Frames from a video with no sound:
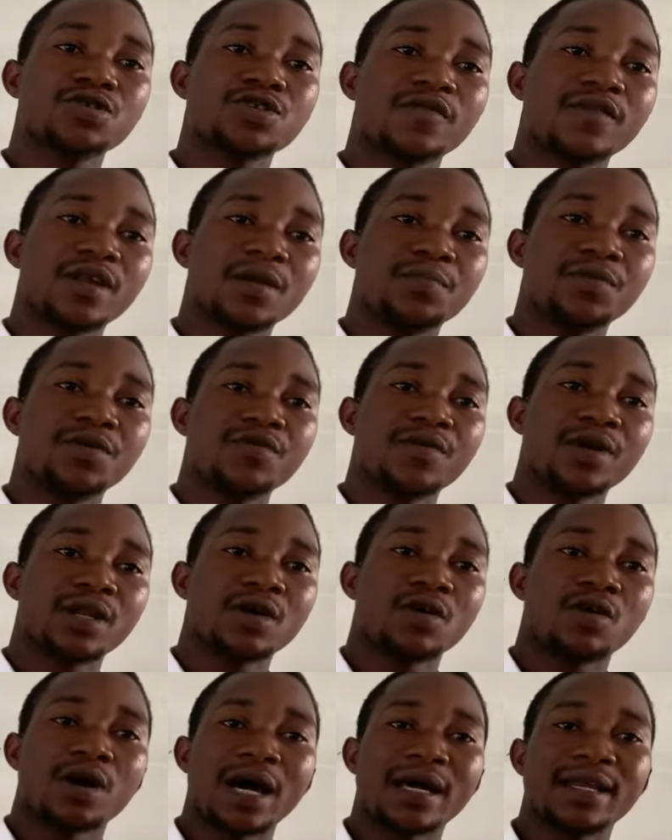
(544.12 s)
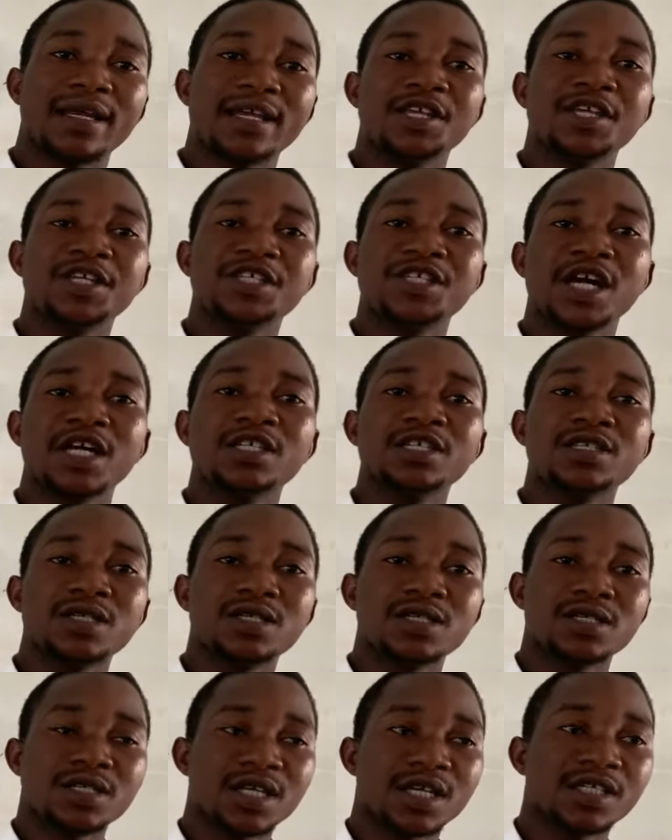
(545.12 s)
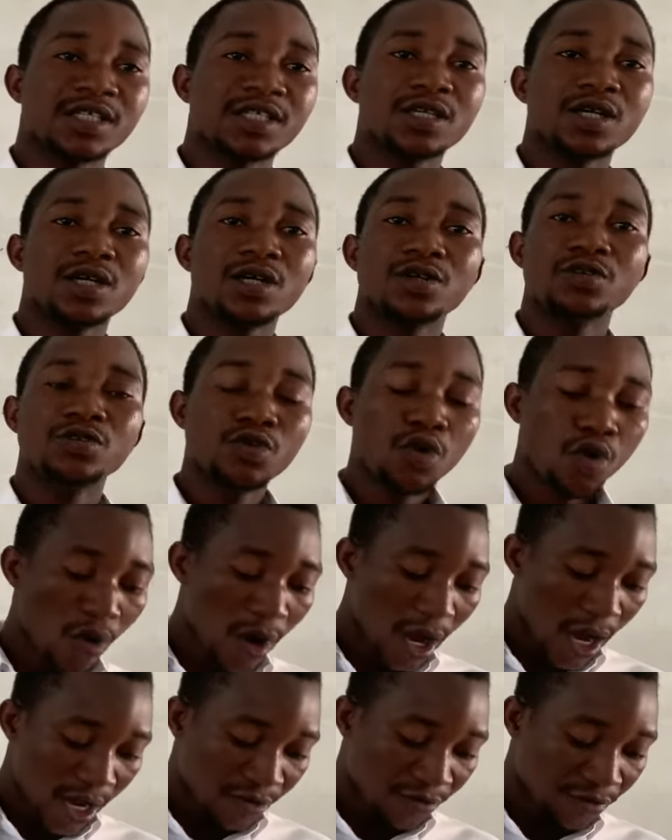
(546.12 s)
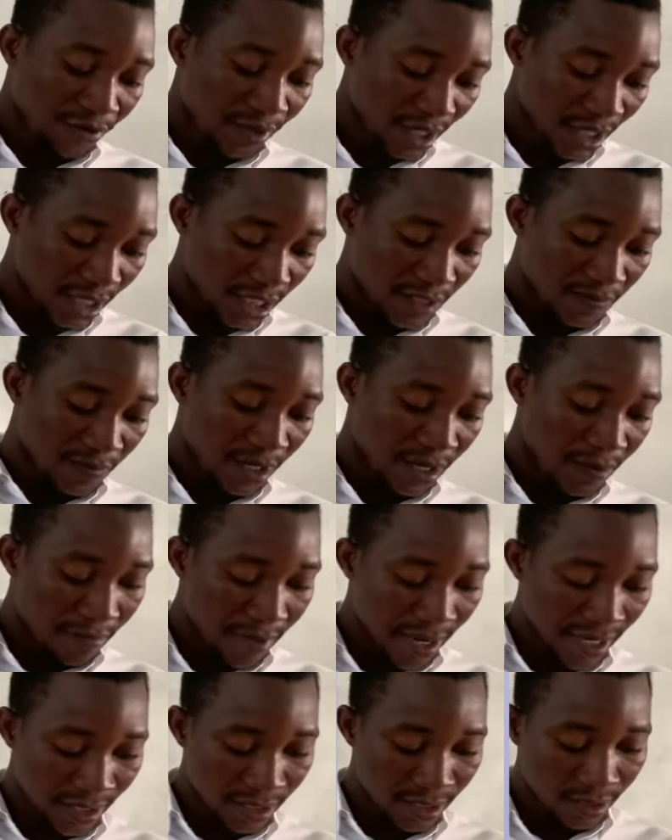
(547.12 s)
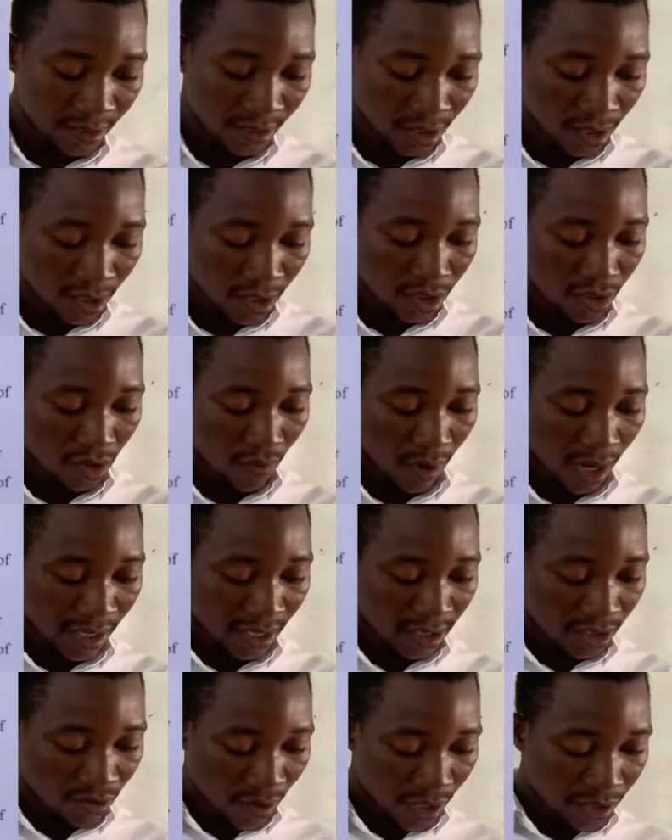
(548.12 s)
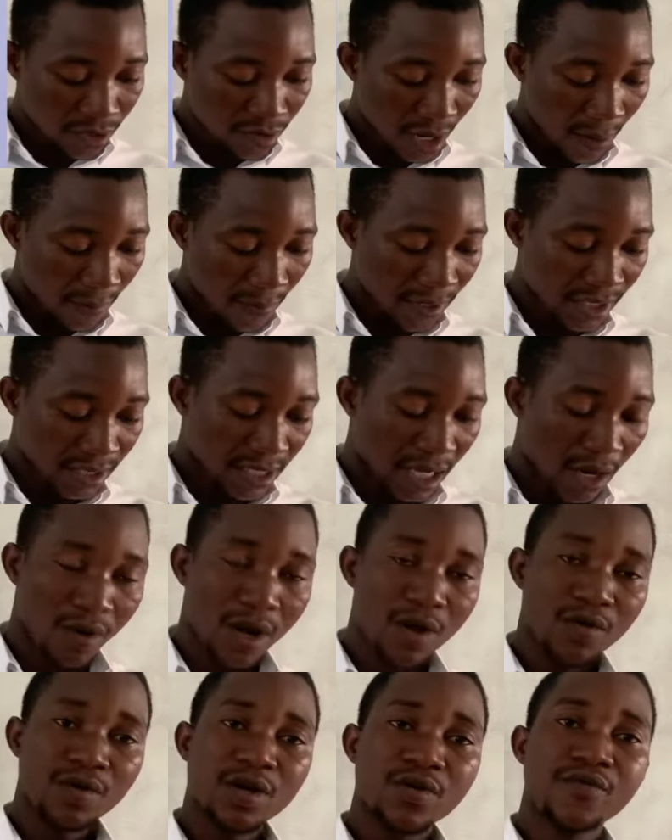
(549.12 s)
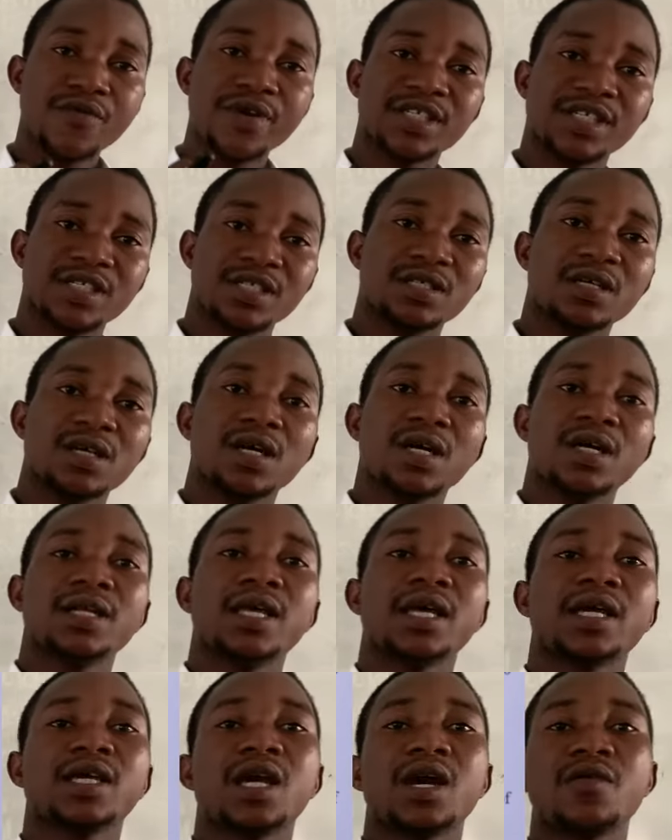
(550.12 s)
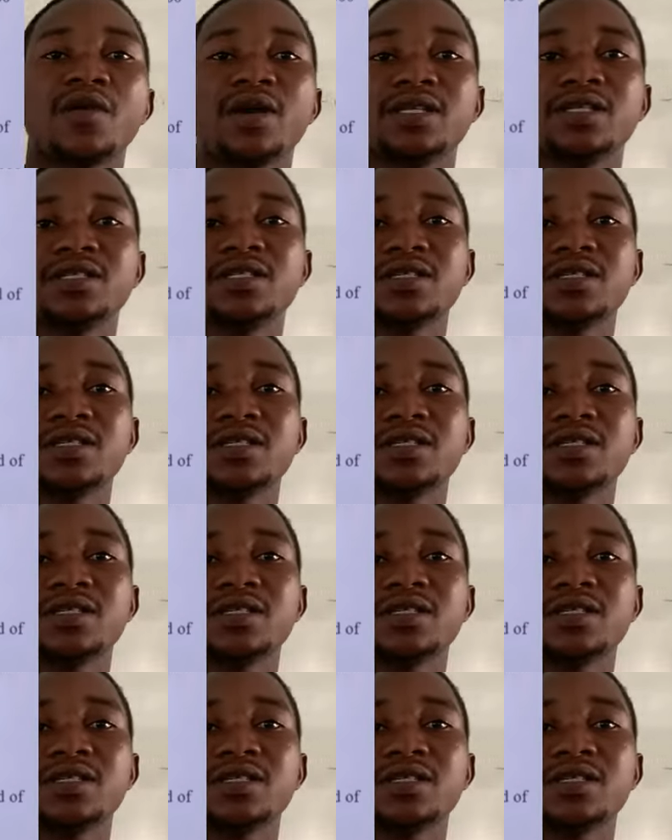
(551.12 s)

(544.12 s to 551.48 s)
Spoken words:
of the period or at the initial stage, no entry is being made. So what is going to happen is that when we reach the current